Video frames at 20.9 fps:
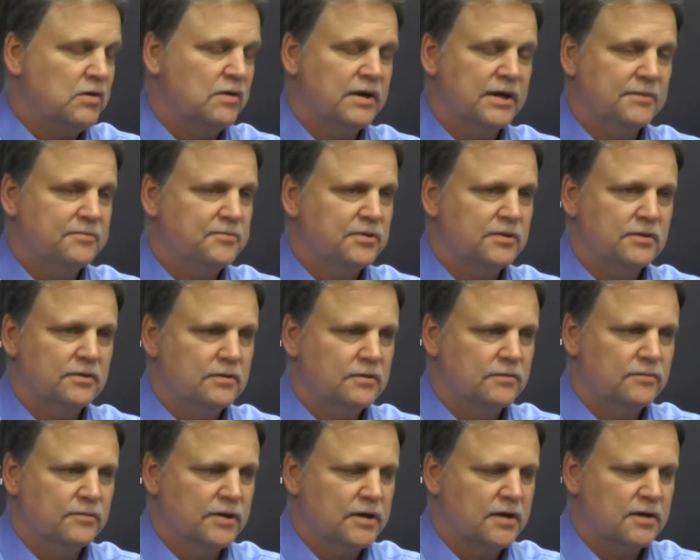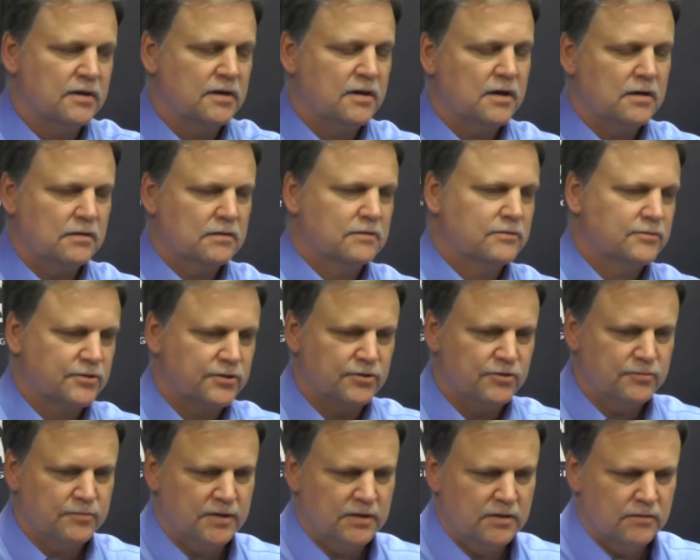Oh, absolutely. We got a lot,
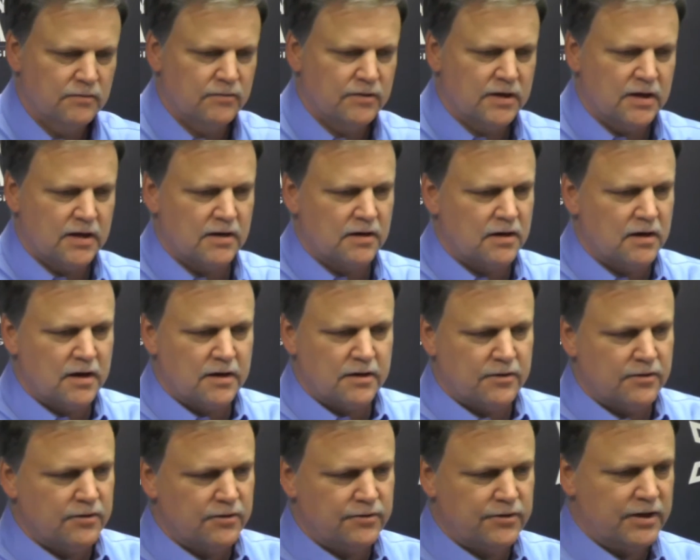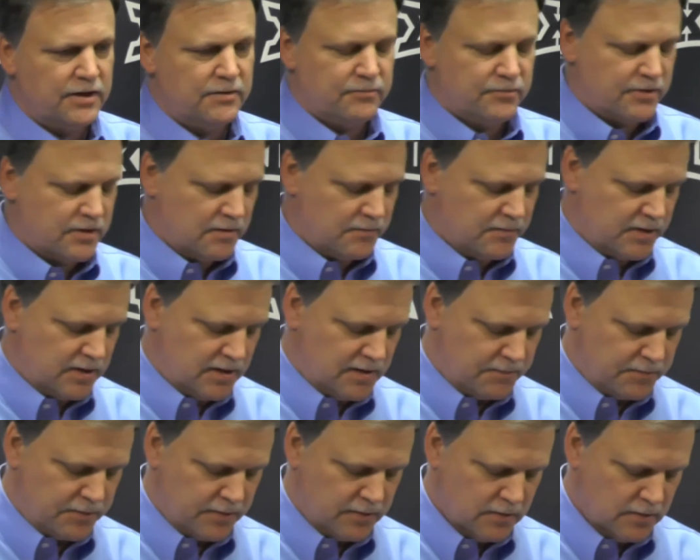we got a lot of good teams coming
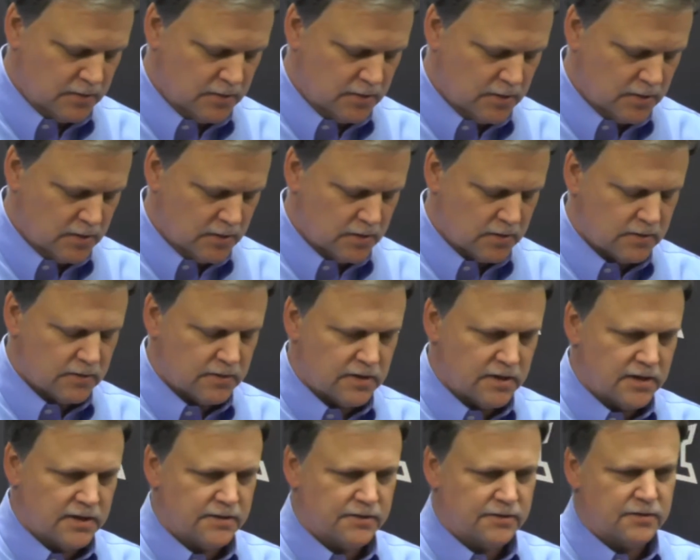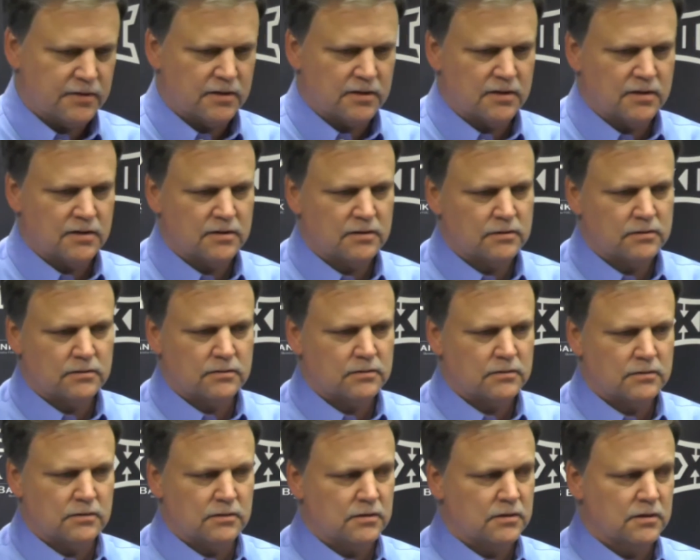up
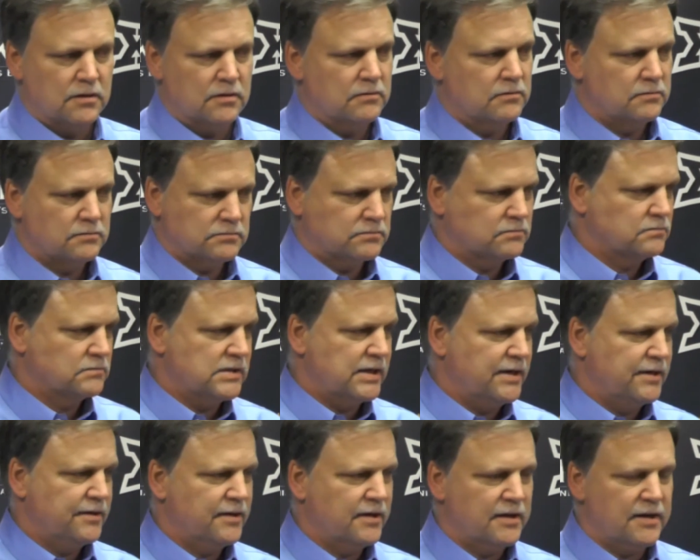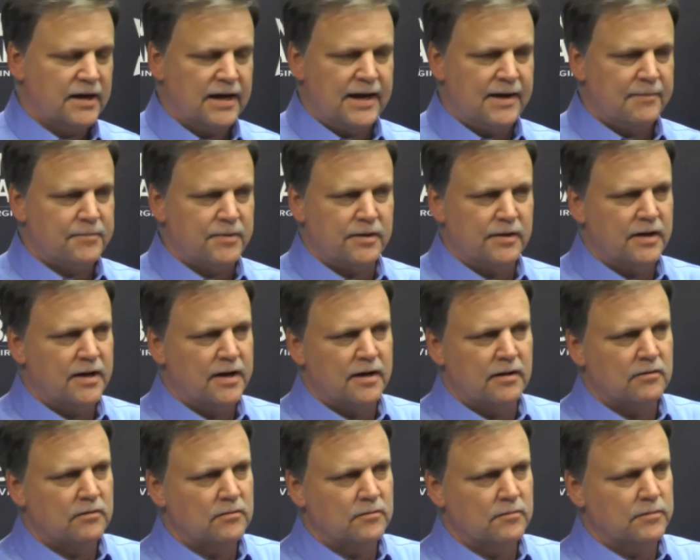that, you know, anything can happen
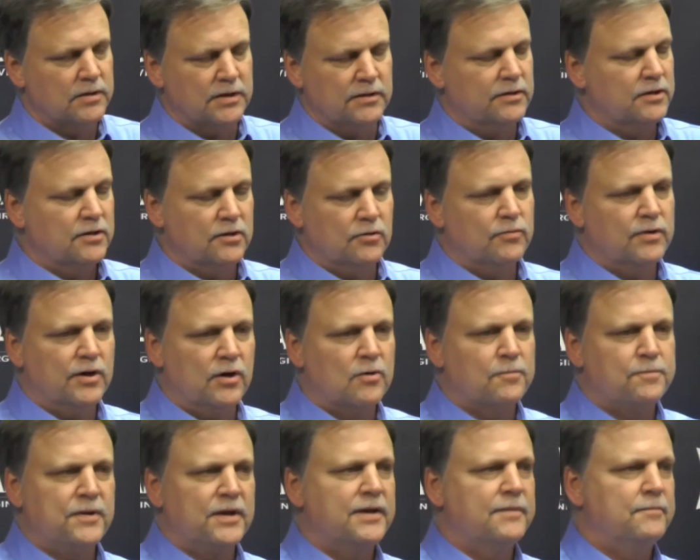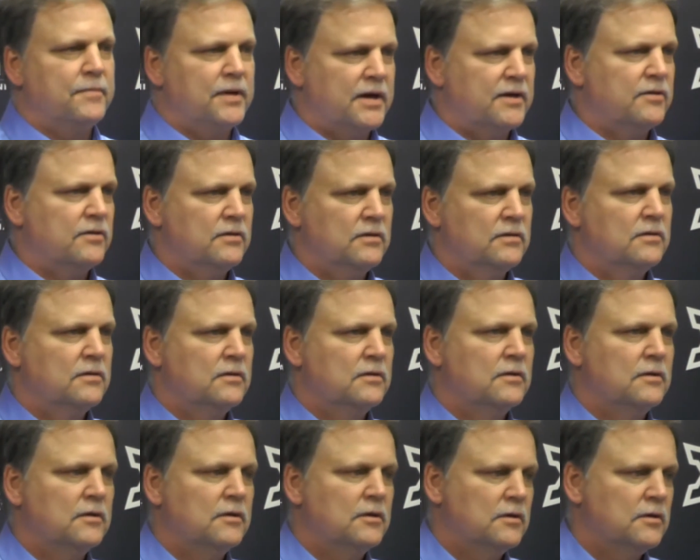now. But, you know, we are playing better.
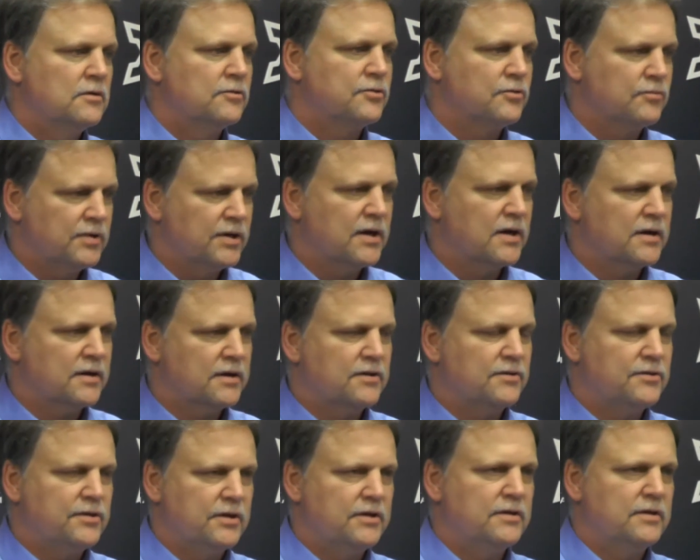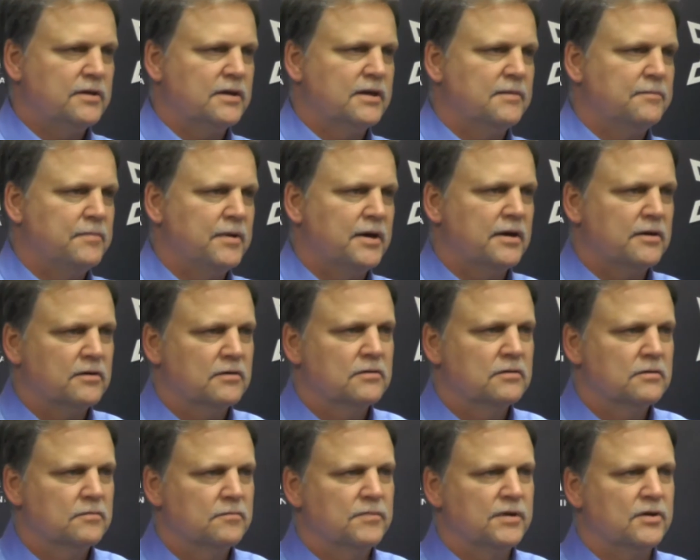So we got to continue to get better
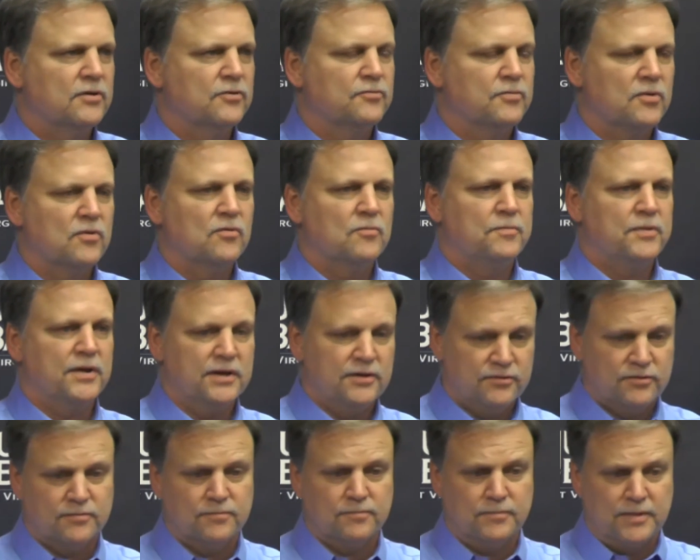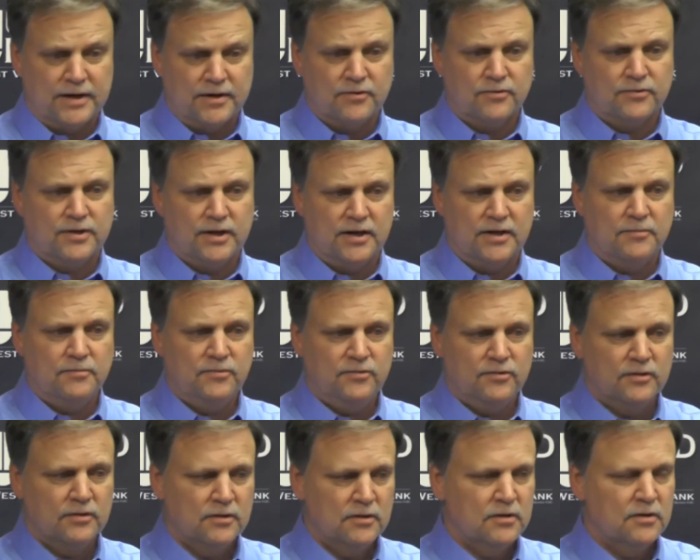because we're going to play some better
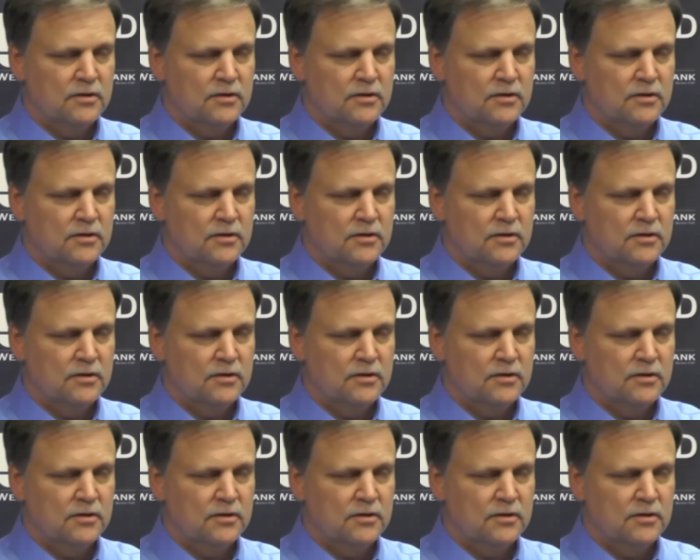teams.